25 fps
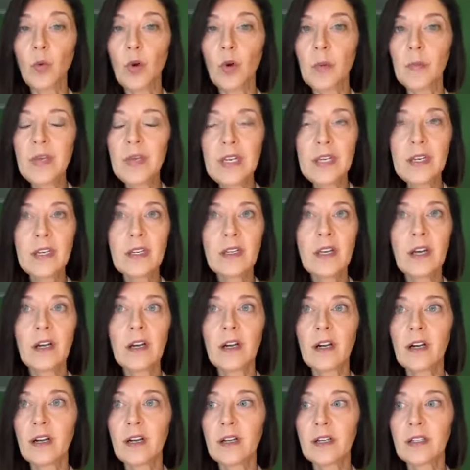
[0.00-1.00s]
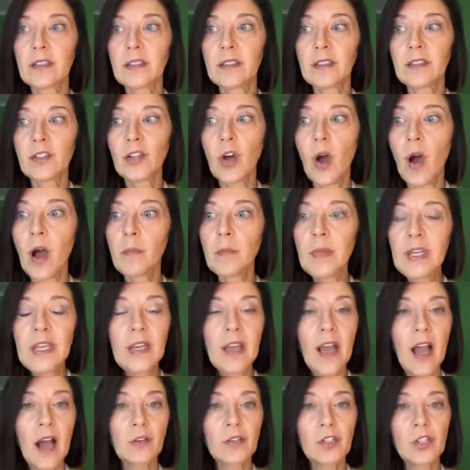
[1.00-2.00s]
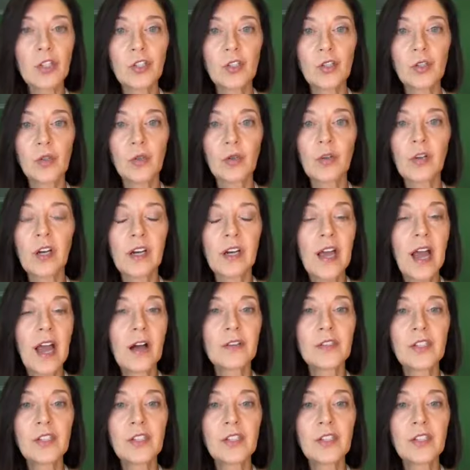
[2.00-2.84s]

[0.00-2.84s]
woman taught me how to do cacao